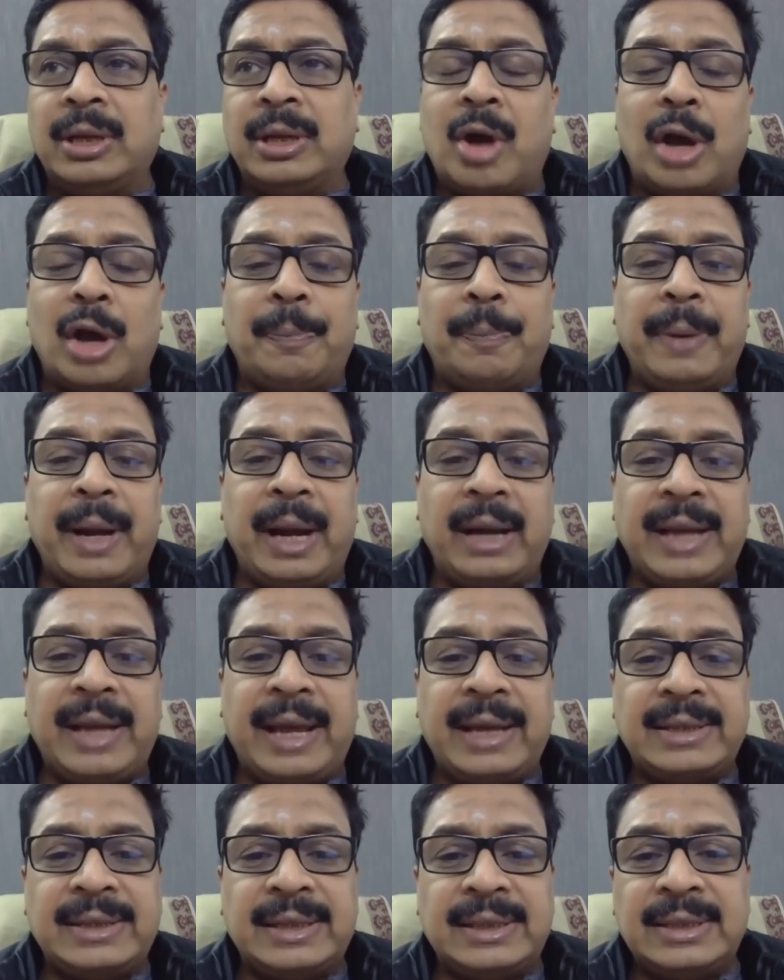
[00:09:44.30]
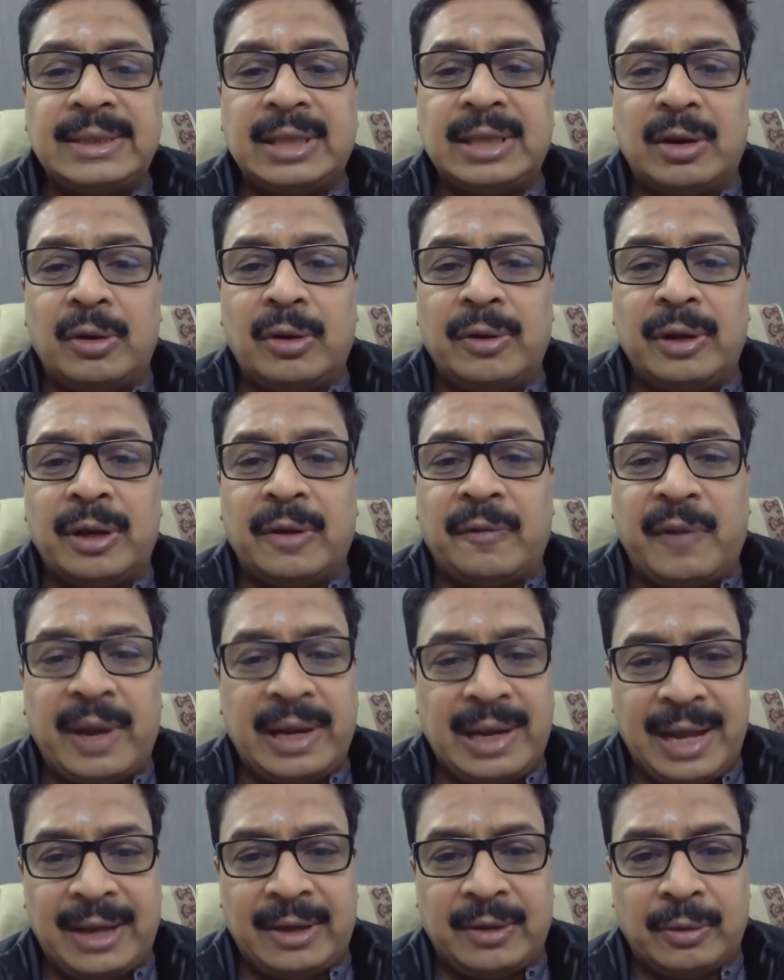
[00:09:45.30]
corporate taxes is around 5
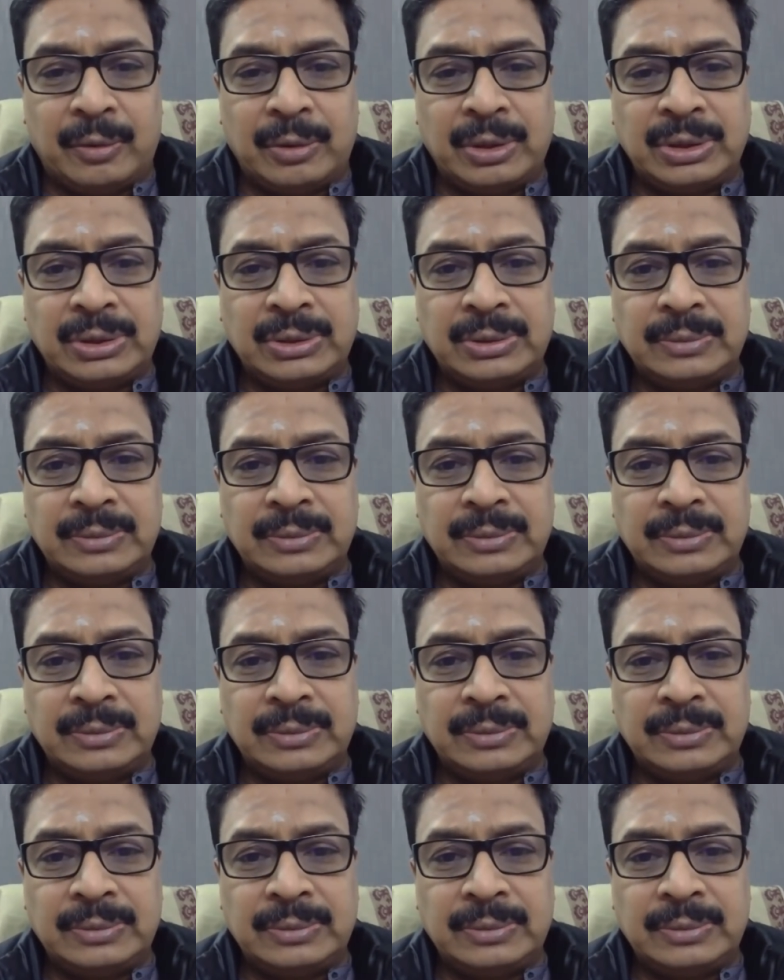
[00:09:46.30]
lakh crores.